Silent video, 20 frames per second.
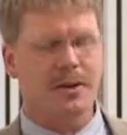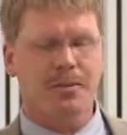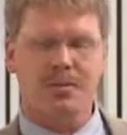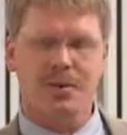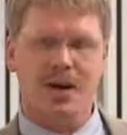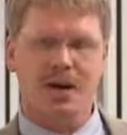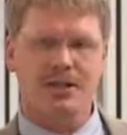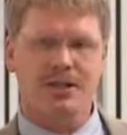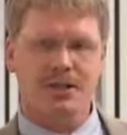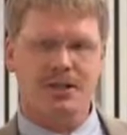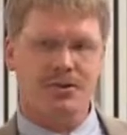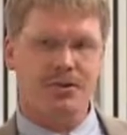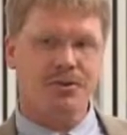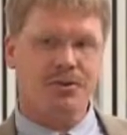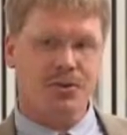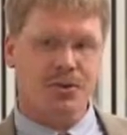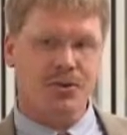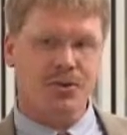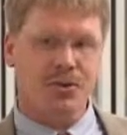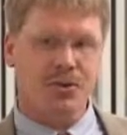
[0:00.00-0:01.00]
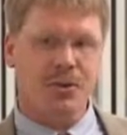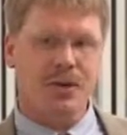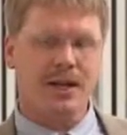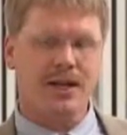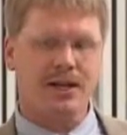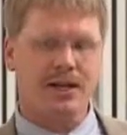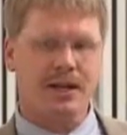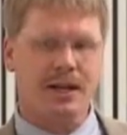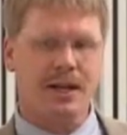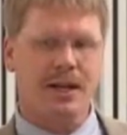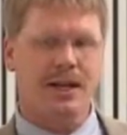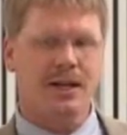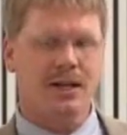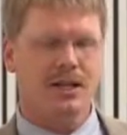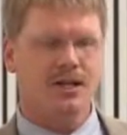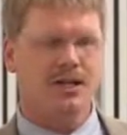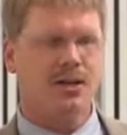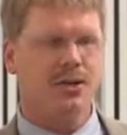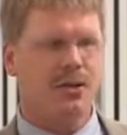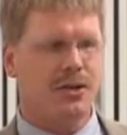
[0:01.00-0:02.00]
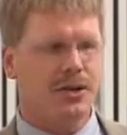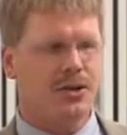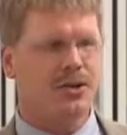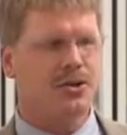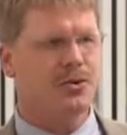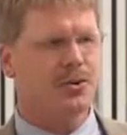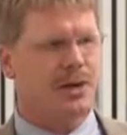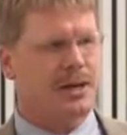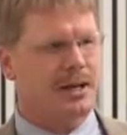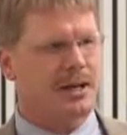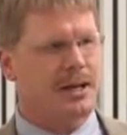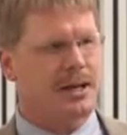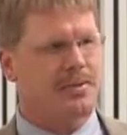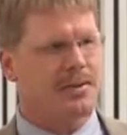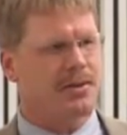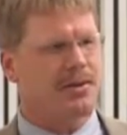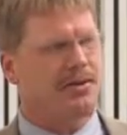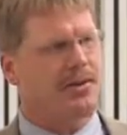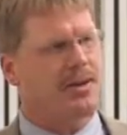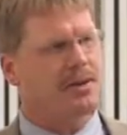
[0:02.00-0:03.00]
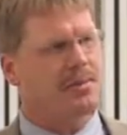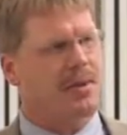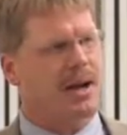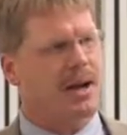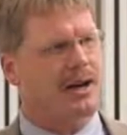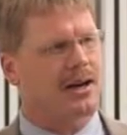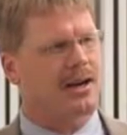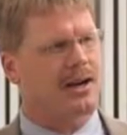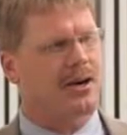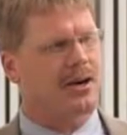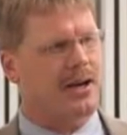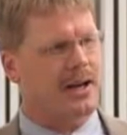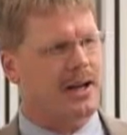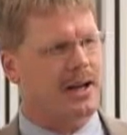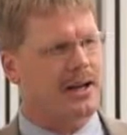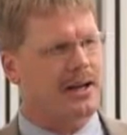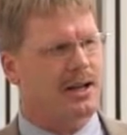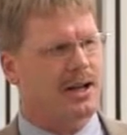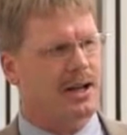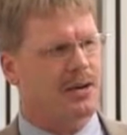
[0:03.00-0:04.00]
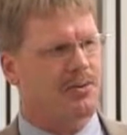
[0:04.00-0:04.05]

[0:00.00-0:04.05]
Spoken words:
The project will move quickly, so we do want to keep the feedback going.